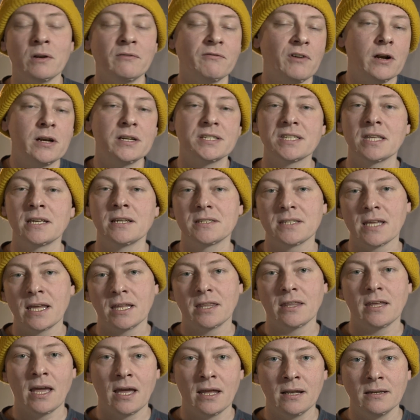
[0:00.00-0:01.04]
and various things
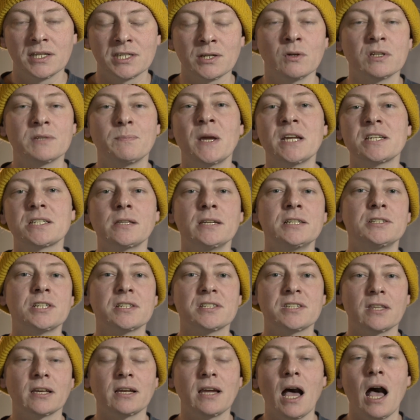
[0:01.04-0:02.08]
like that. So it's basically
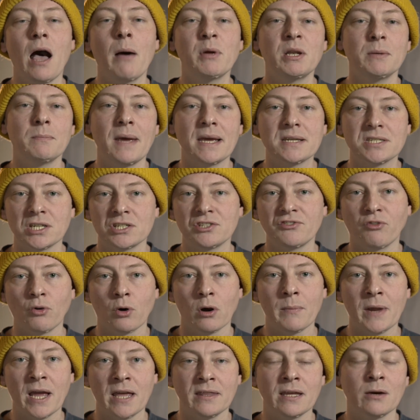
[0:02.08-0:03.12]
just the common message
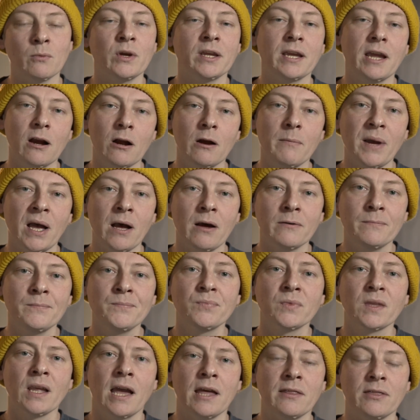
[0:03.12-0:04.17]
format that we care about
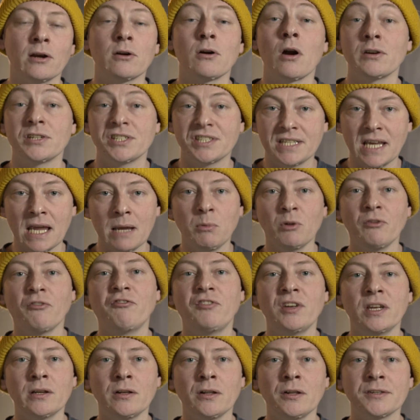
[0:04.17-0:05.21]
and there are stable
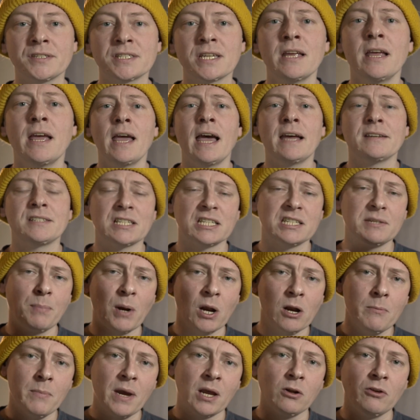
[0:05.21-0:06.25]
fields as
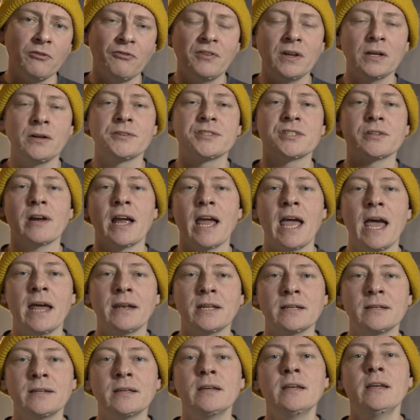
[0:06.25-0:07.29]
experimental fields are
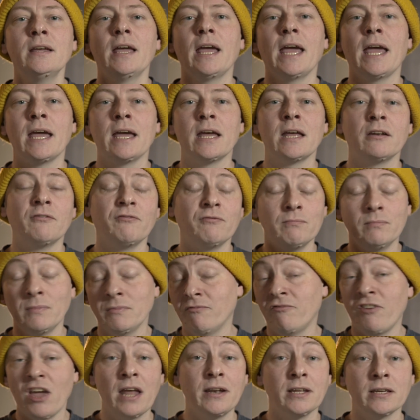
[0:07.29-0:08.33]
added and
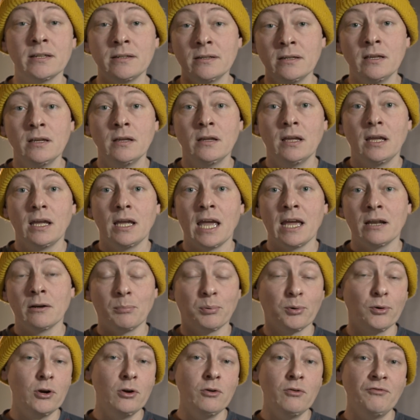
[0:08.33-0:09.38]
vetted and
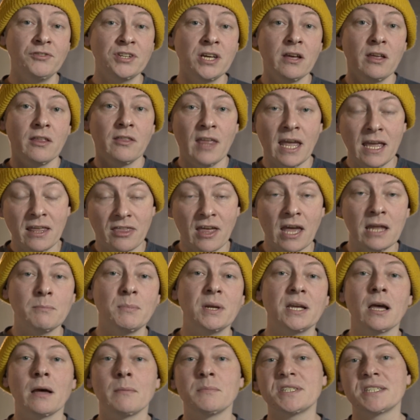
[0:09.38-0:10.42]
approved, they then
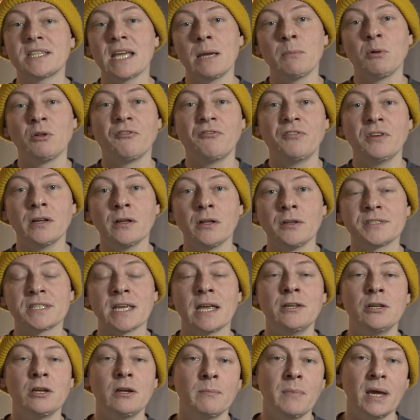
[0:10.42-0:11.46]
become stable fields
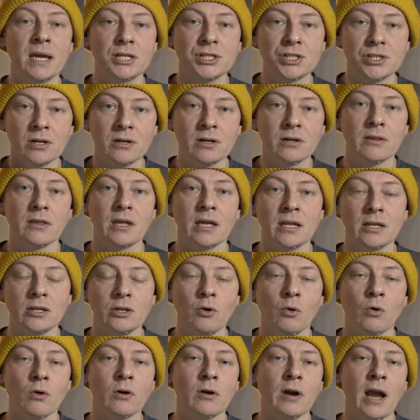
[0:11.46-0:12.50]
and you can make sure that
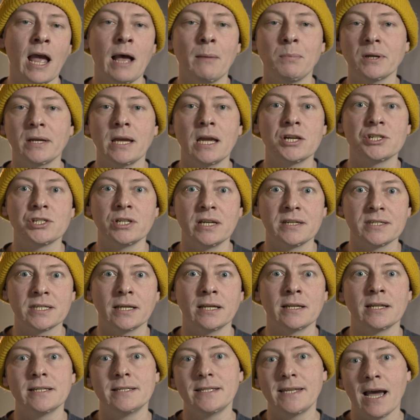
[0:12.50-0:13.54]
your application isn't
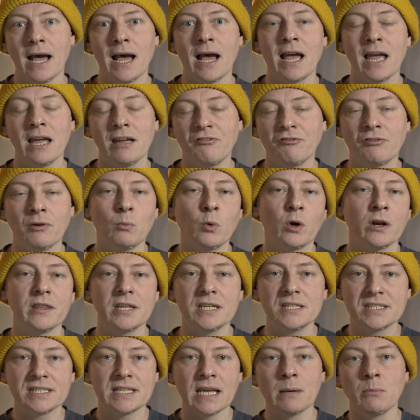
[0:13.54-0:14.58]
going to die from one of
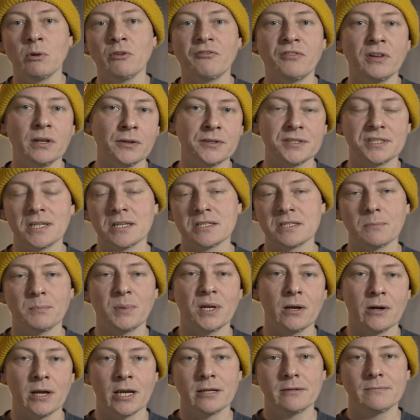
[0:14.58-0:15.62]
these stable fields
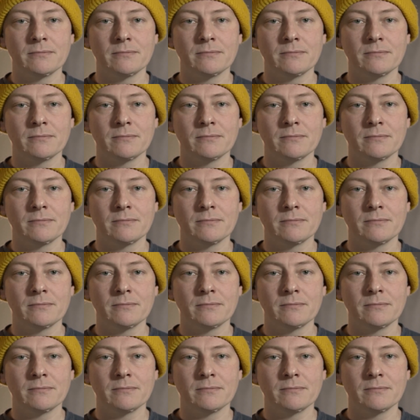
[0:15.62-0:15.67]
disappearing.